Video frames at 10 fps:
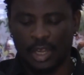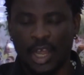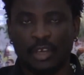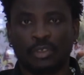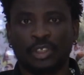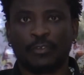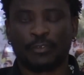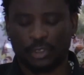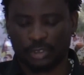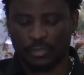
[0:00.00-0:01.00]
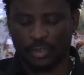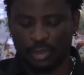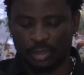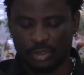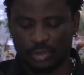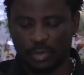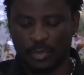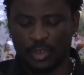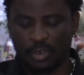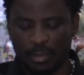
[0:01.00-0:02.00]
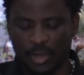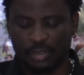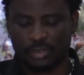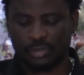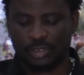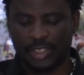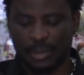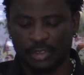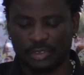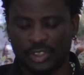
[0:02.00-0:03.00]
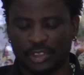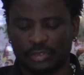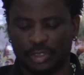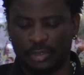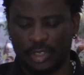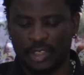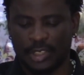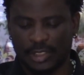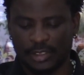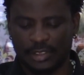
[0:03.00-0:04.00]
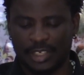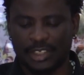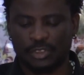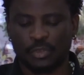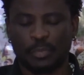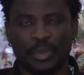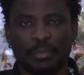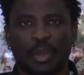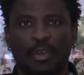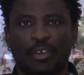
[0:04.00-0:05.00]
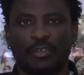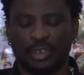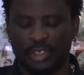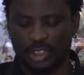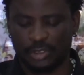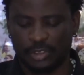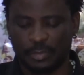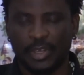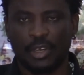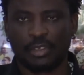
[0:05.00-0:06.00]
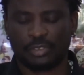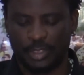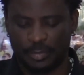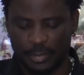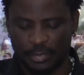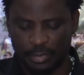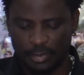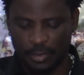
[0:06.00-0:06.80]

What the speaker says: And on the 1st of August, we will come out to demonstrate to the ruling class that the supreme power of all nations belongs to the people.